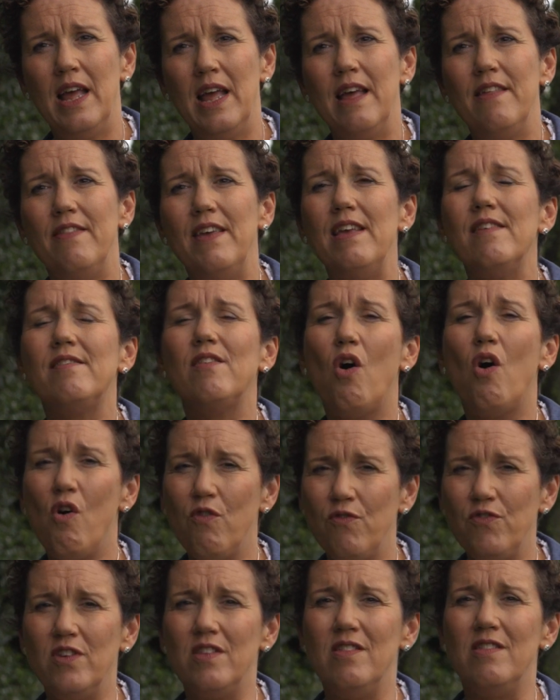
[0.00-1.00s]
These are
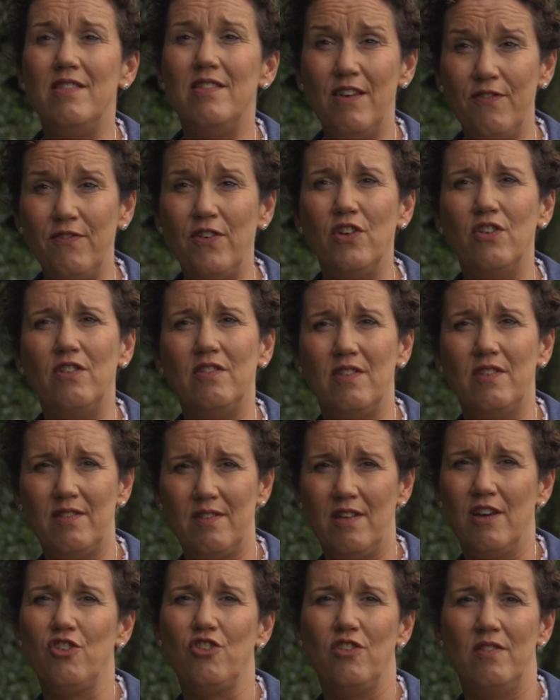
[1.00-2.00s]
often difficult
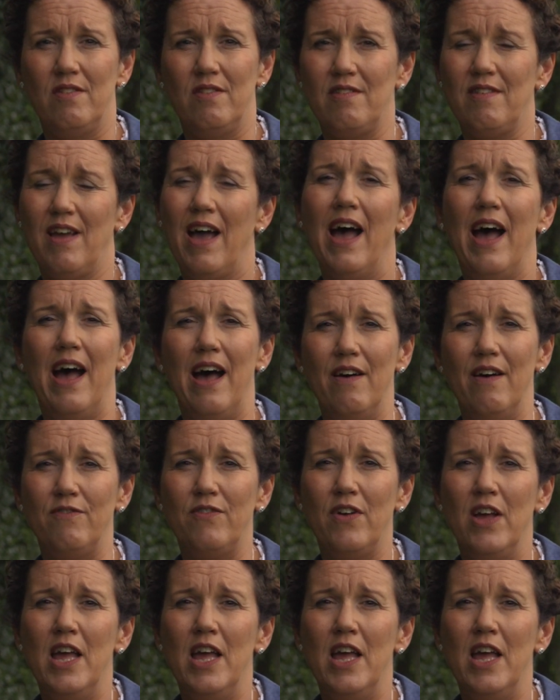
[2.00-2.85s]
discussions to have,